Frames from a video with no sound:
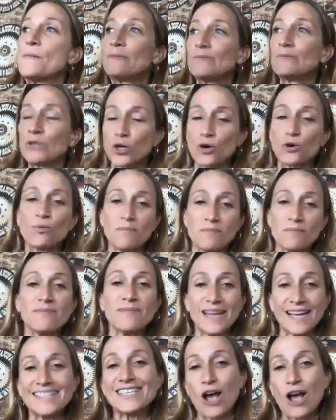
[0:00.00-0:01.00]
So
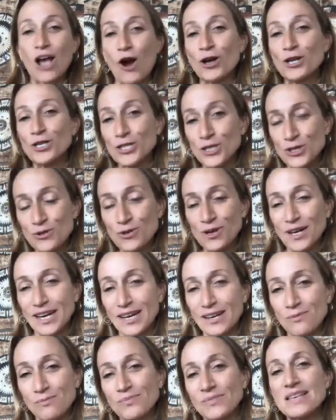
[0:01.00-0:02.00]
it's our
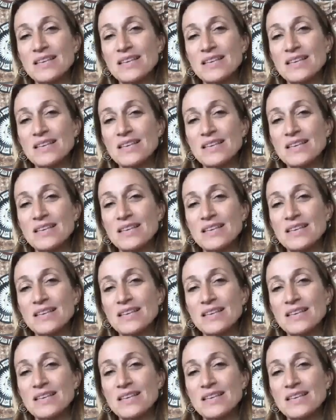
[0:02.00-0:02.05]
story.